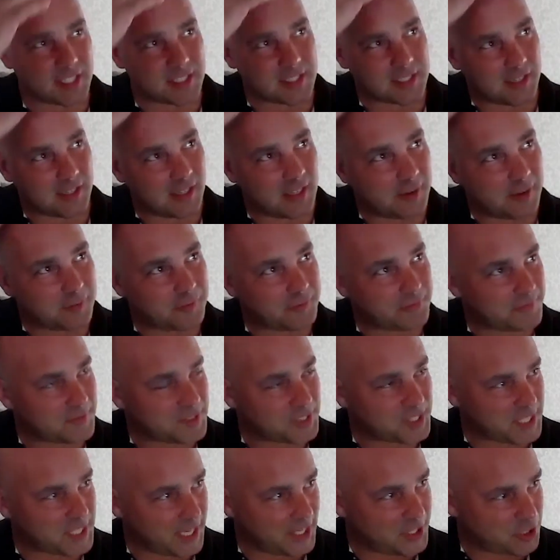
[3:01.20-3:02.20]
this. I've
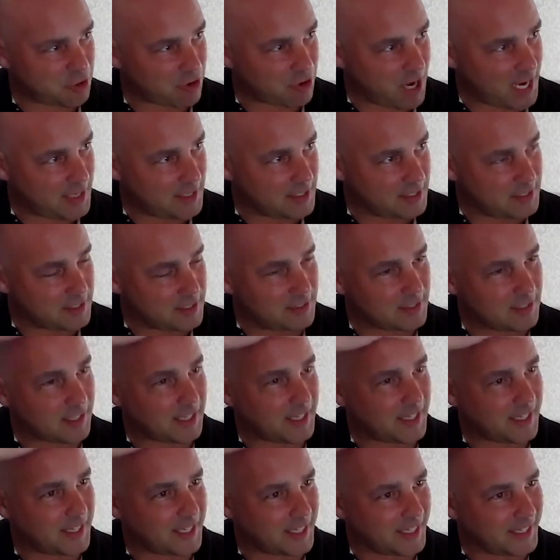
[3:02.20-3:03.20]
set a trend. But it
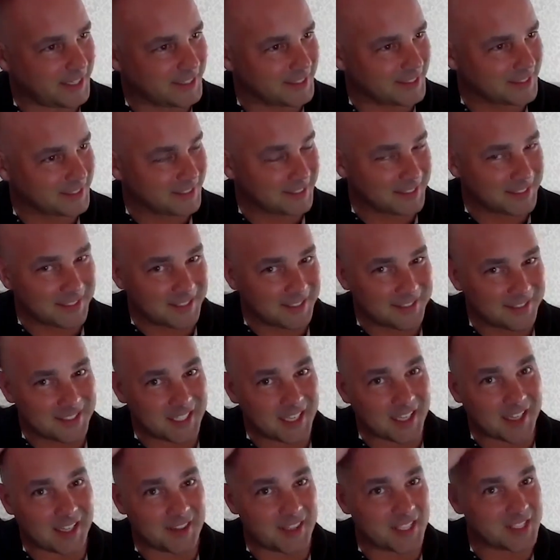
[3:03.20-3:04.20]
looks clearly. good though.
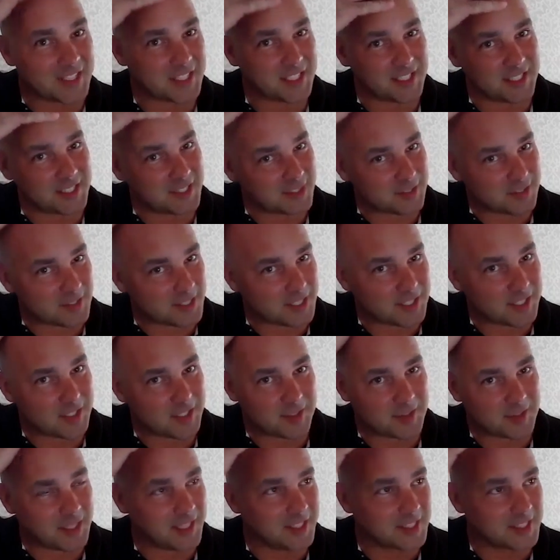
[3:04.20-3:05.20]
Yeah, and this is this
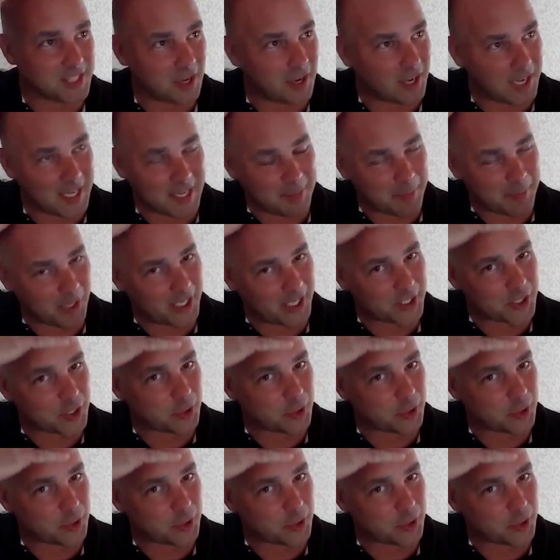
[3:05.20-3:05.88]
is entirely by